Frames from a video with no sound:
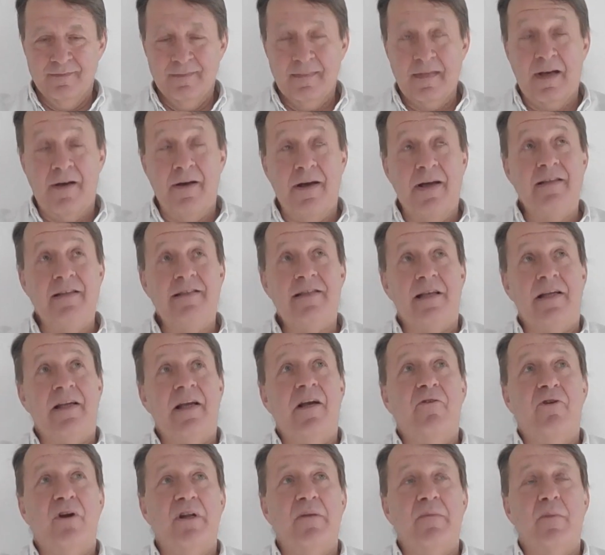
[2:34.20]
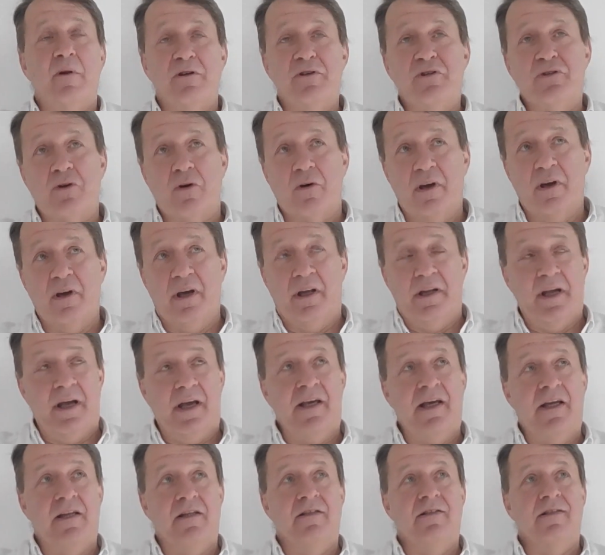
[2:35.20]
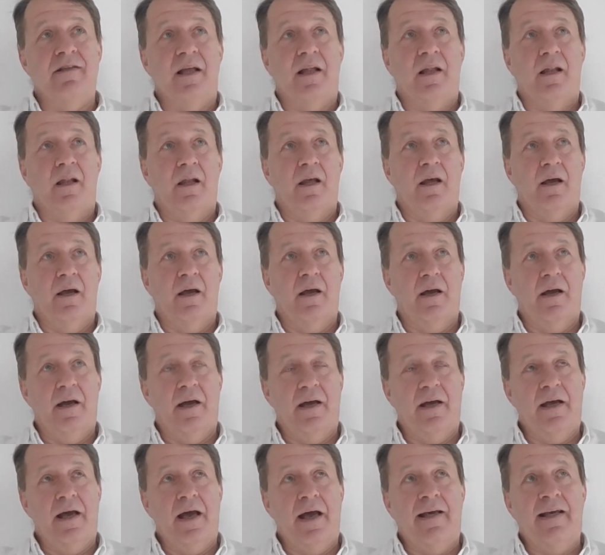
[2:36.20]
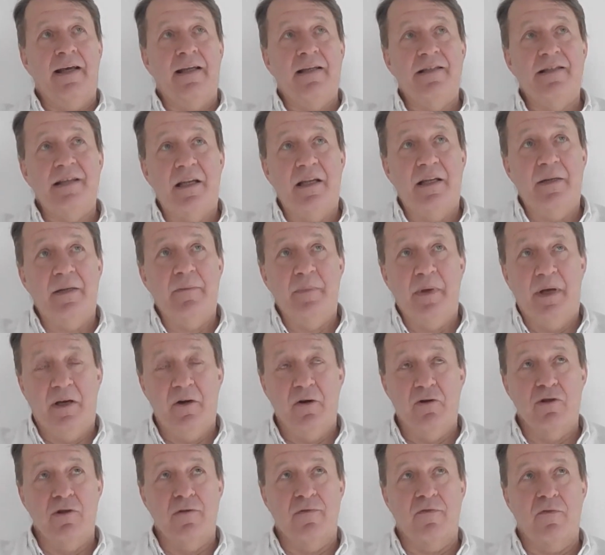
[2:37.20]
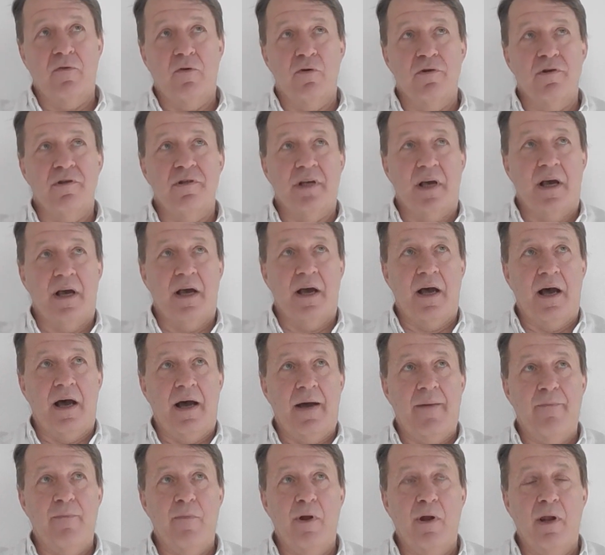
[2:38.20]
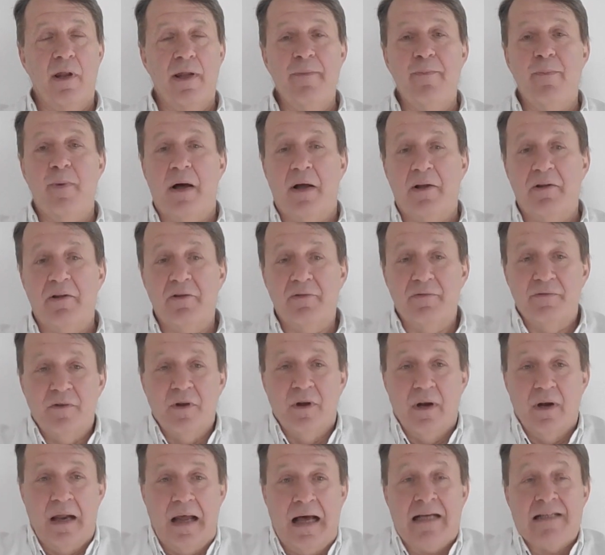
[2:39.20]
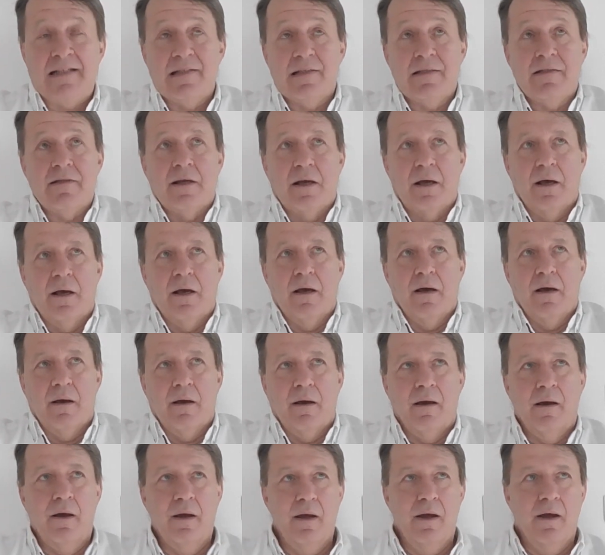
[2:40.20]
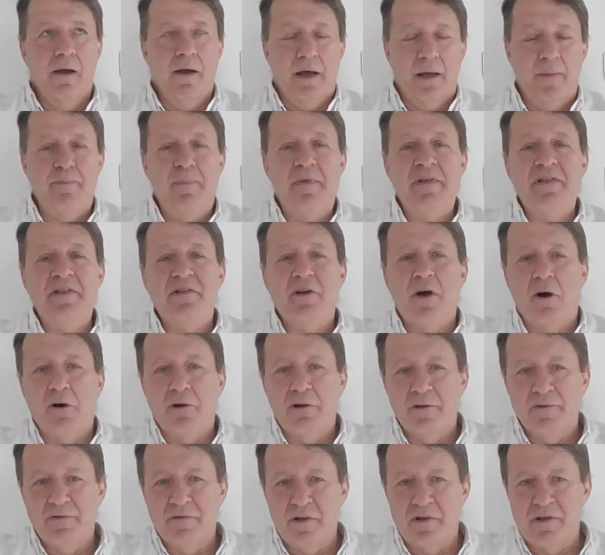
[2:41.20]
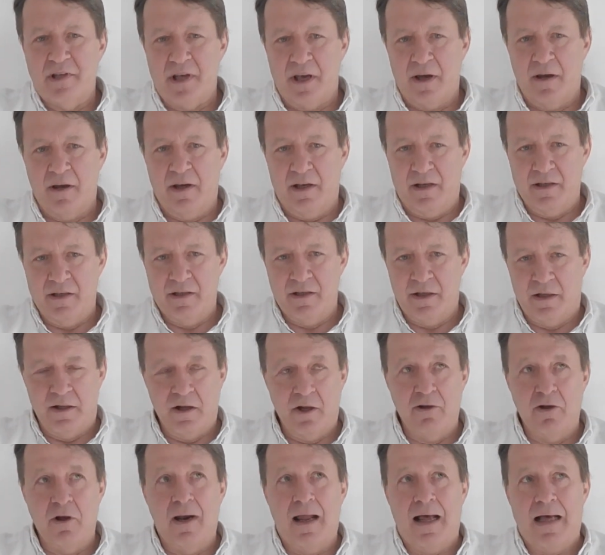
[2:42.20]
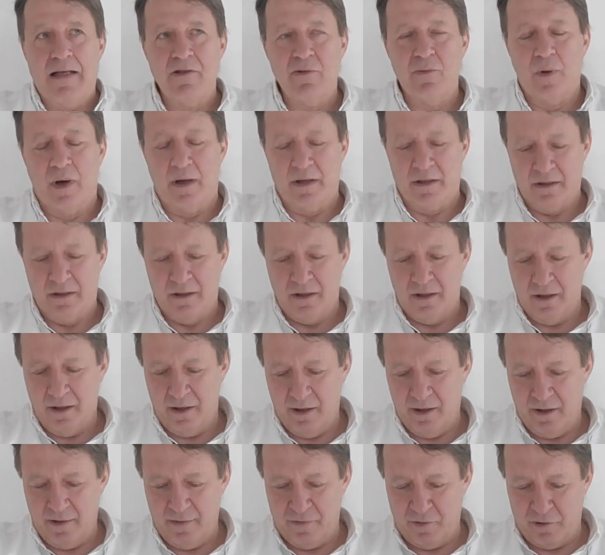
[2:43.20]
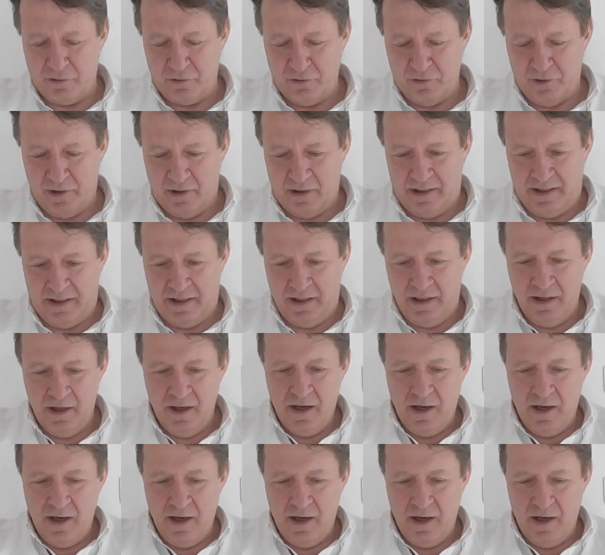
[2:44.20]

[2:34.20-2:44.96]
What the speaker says: It's an incredible story, and I can tell it because, of course, I'm only part of the last episode of the series and not the last one, fortunately.